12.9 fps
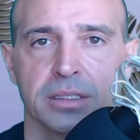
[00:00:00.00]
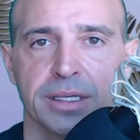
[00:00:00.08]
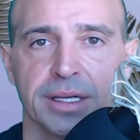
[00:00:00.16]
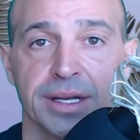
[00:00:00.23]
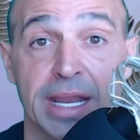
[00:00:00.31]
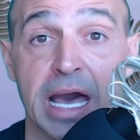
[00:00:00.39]

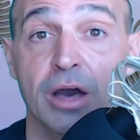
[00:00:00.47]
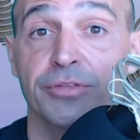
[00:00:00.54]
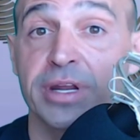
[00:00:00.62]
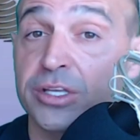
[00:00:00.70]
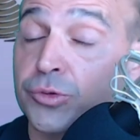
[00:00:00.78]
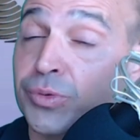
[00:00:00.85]
Now, there
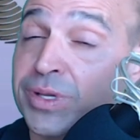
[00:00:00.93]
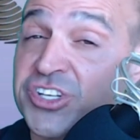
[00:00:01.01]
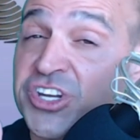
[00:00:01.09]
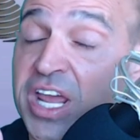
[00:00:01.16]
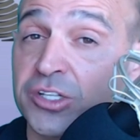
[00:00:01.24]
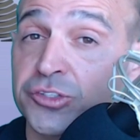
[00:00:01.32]
are 3
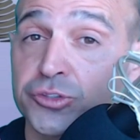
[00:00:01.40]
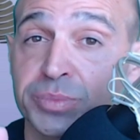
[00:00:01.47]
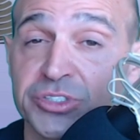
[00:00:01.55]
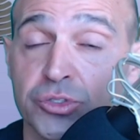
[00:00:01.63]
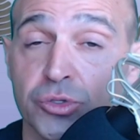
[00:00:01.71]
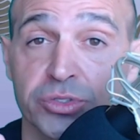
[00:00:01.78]
channels to be
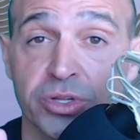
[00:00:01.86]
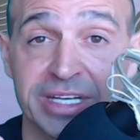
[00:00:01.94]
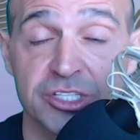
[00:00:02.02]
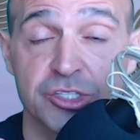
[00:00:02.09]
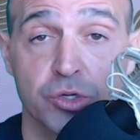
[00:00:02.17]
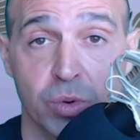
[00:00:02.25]
scored on
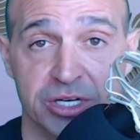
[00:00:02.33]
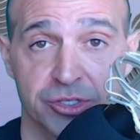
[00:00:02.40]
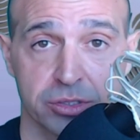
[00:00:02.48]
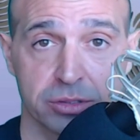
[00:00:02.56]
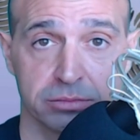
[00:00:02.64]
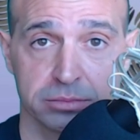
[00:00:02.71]
each
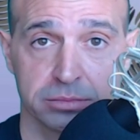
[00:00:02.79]
question.